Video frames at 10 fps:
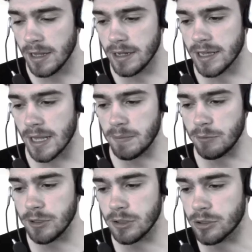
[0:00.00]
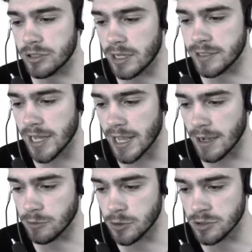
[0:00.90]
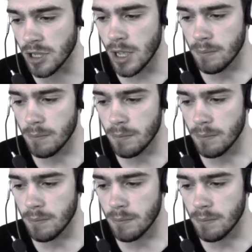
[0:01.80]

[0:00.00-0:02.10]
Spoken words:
they can be really good at taking out those.